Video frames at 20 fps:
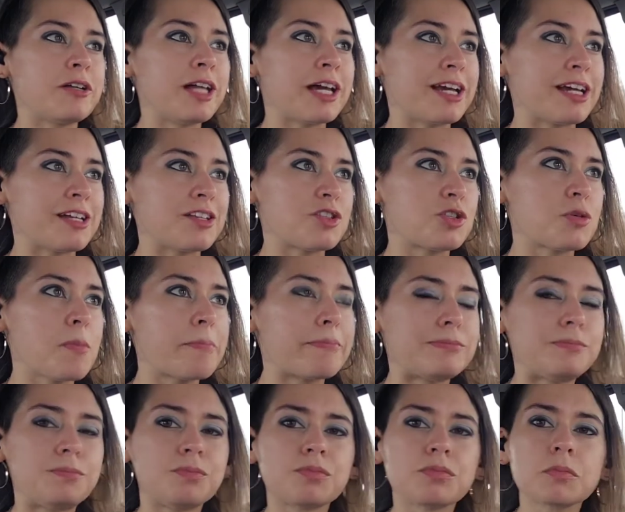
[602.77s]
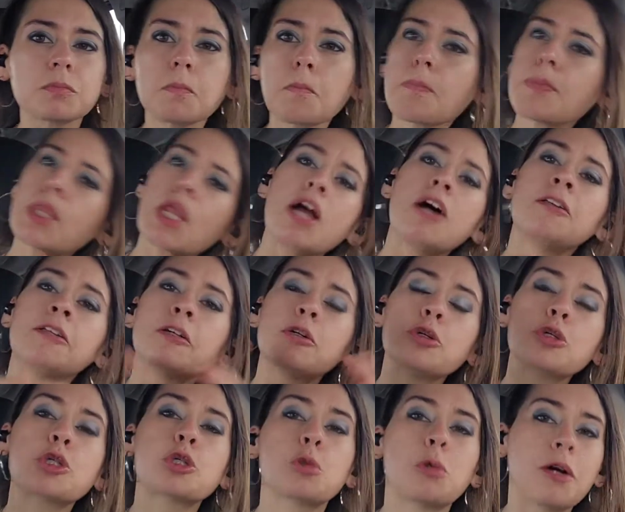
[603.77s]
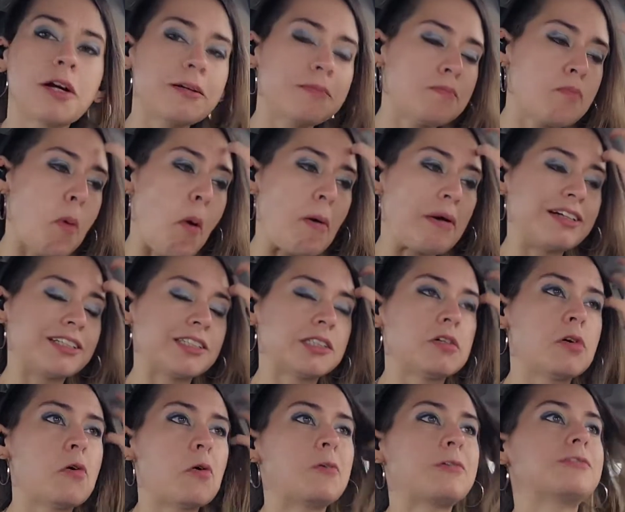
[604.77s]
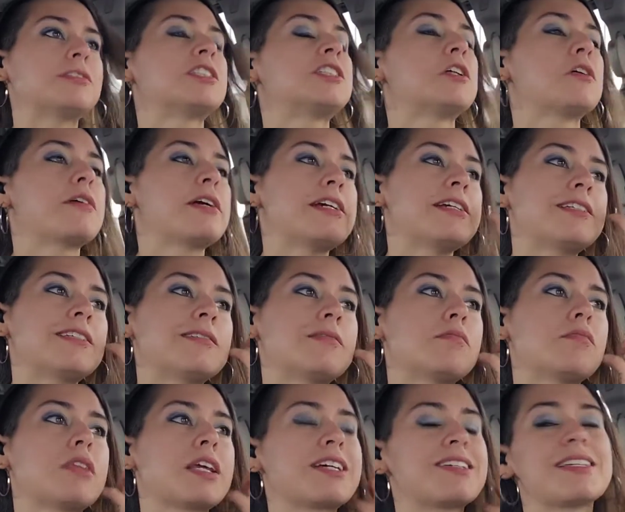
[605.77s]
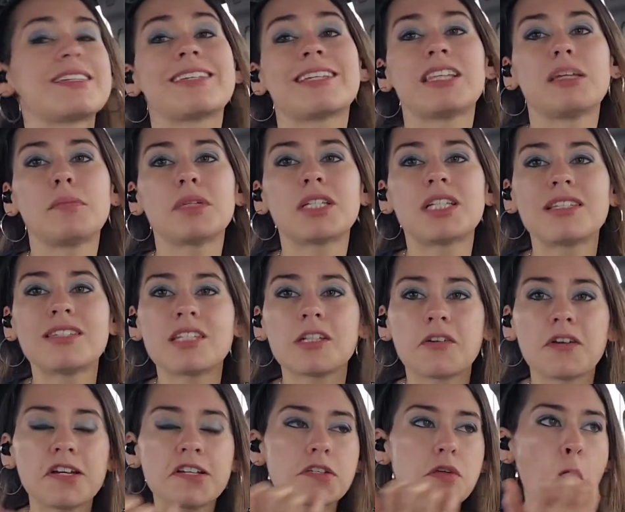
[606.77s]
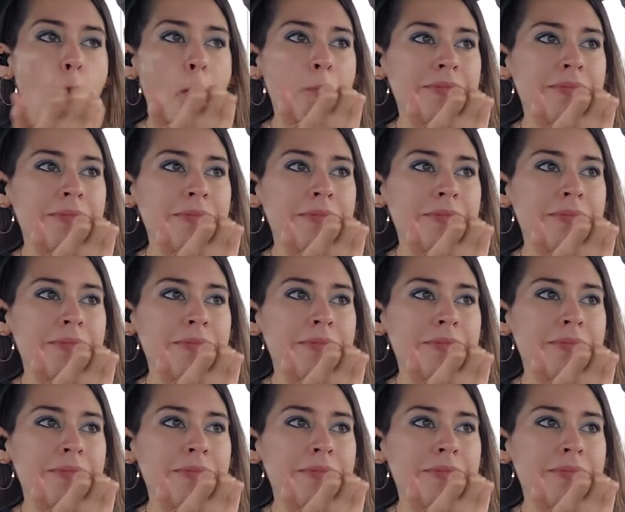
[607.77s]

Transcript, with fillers: like it's a little short as a whole series, like because it's a limited series,